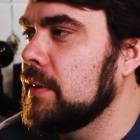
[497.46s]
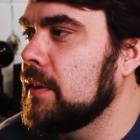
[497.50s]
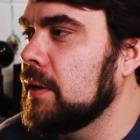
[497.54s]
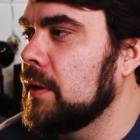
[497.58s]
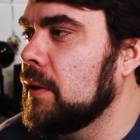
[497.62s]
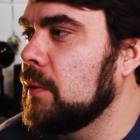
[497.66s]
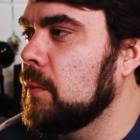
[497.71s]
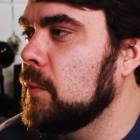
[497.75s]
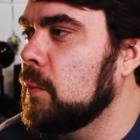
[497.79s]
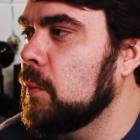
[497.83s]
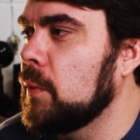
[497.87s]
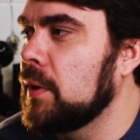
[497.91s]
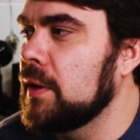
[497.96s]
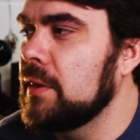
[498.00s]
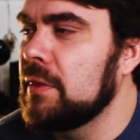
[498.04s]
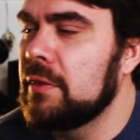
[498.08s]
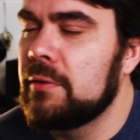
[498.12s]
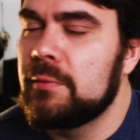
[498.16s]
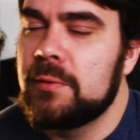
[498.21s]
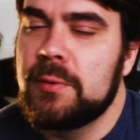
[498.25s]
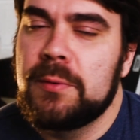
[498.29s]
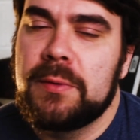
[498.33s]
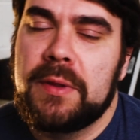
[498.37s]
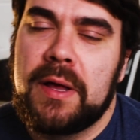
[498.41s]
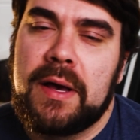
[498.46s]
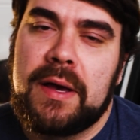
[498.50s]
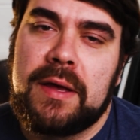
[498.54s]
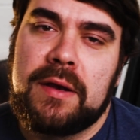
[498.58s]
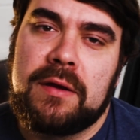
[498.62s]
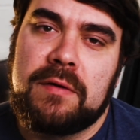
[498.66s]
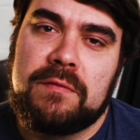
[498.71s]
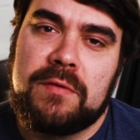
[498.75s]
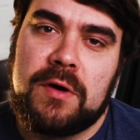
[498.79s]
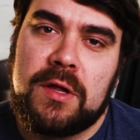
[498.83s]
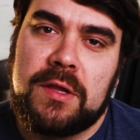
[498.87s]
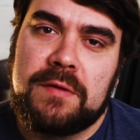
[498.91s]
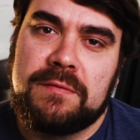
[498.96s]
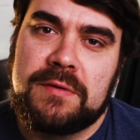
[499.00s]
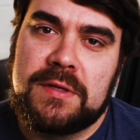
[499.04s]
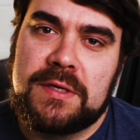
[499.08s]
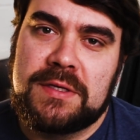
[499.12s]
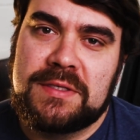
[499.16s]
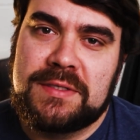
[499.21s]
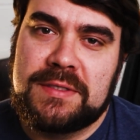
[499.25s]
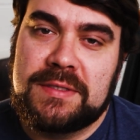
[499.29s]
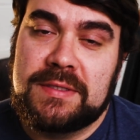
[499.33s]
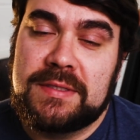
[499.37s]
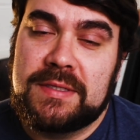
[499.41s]
you know, one through line of all of
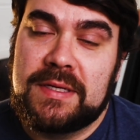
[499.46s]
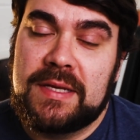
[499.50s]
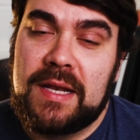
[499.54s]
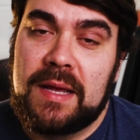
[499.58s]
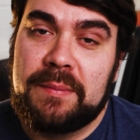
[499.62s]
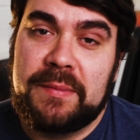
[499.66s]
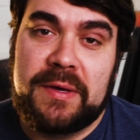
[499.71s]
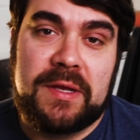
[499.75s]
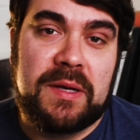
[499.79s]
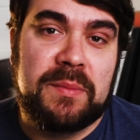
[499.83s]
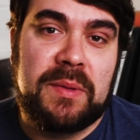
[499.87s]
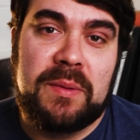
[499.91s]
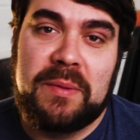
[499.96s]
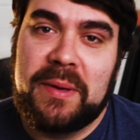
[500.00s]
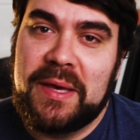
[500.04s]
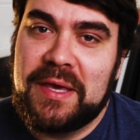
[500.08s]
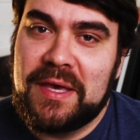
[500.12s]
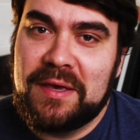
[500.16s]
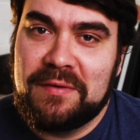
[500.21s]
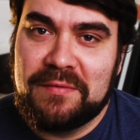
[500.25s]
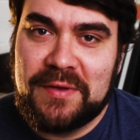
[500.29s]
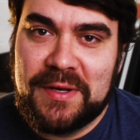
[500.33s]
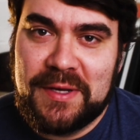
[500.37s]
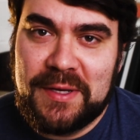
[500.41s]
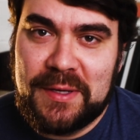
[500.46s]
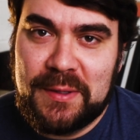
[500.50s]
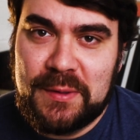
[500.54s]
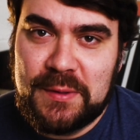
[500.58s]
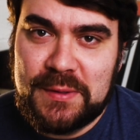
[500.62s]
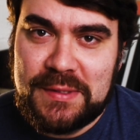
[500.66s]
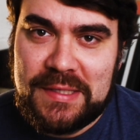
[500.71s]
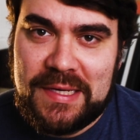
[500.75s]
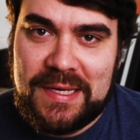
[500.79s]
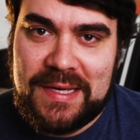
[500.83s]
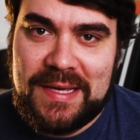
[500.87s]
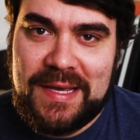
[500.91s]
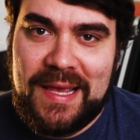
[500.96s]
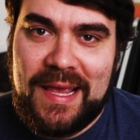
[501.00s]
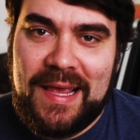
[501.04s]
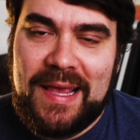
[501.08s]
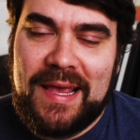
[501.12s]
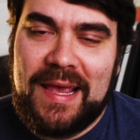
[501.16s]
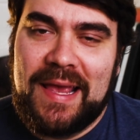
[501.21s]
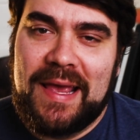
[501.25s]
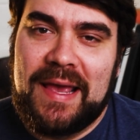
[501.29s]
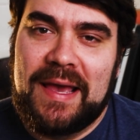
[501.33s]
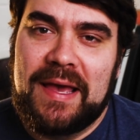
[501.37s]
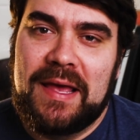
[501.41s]
this is that I'm going to be making videos
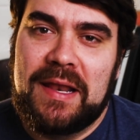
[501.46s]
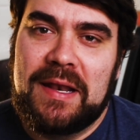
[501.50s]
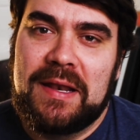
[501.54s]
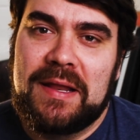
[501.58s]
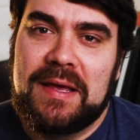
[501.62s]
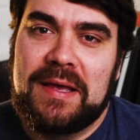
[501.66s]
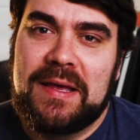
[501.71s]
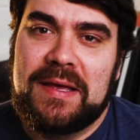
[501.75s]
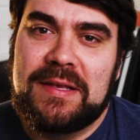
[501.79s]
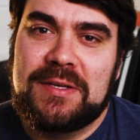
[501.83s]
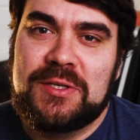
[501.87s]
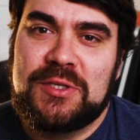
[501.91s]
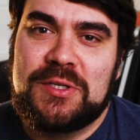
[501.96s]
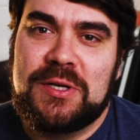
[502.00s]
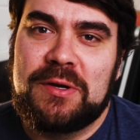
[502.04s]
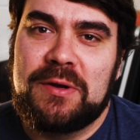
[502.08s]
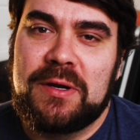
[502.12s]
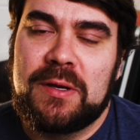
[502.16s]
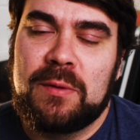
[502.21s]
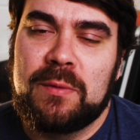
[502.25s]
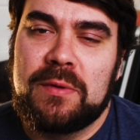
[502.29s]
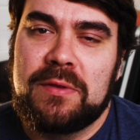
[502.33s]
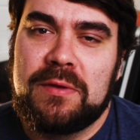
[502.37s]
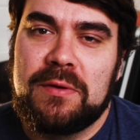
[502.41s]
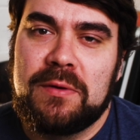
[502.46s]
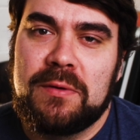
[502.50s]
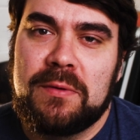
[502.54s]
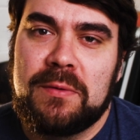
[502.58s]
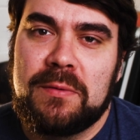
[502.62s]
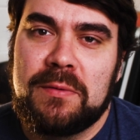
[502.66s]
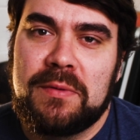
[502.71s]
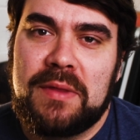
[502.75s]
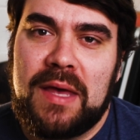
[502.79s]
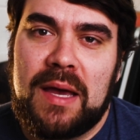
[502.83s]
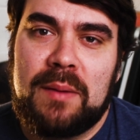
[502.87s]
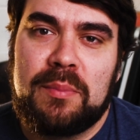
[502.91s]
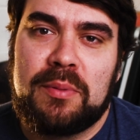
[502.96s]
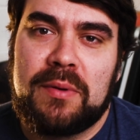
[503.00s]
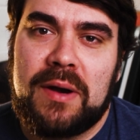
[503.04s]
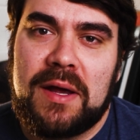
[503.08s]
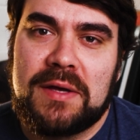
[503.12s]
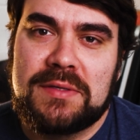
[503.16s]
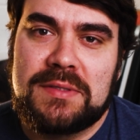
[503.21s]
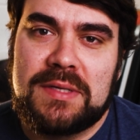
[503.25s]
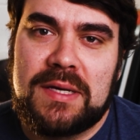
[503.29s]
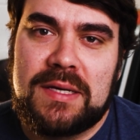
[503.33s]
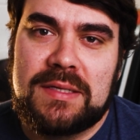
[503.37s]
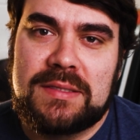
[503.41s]
and sharing with you that
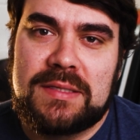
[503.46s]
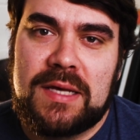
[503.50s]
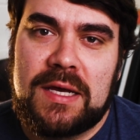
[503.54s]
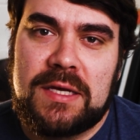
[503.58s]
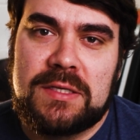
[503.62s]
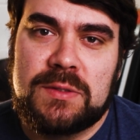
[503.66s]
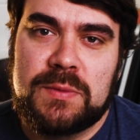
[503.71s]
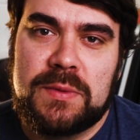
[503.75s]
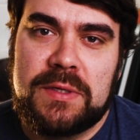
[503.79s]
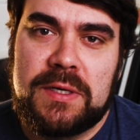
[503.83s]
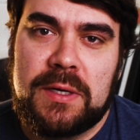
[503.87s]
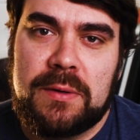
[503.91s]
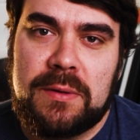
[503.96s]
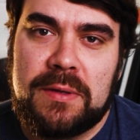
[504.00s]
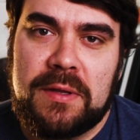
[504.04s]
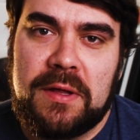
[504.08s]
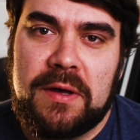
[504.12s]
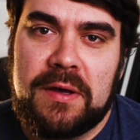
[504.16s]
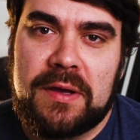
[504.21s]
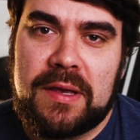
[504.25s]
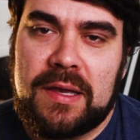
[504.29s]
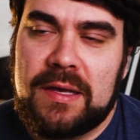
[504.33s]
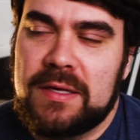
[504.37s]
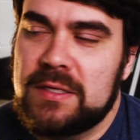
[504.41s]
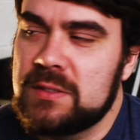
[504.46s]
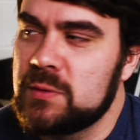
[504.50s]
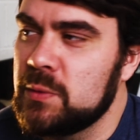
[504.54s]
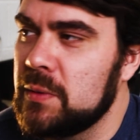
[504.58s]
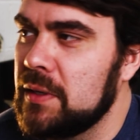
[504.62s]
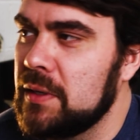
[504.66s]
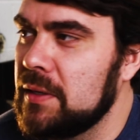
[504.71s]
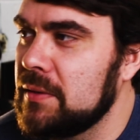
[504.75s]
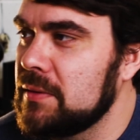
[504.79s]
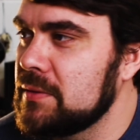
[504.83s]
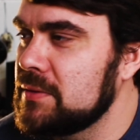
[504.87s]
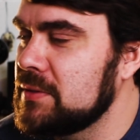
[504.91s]
process as we go along as well.